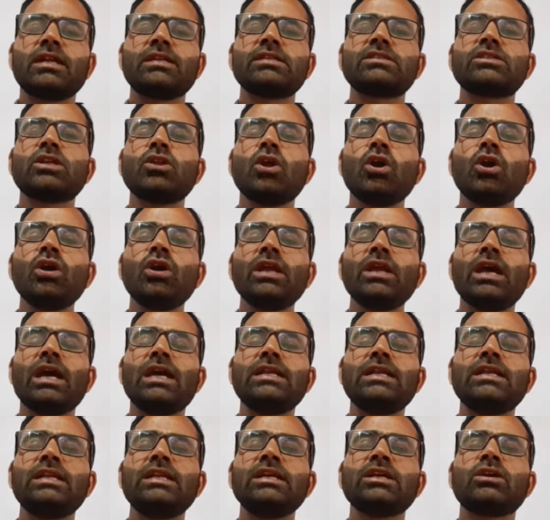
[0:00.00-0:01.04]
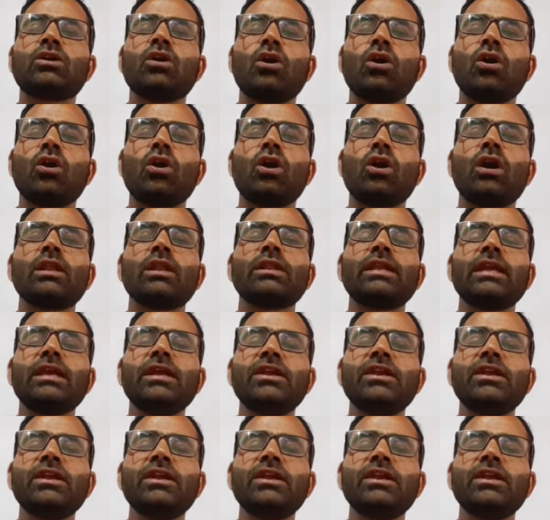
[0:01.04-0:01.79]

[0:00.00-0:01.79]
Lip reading: is the nonallelic or the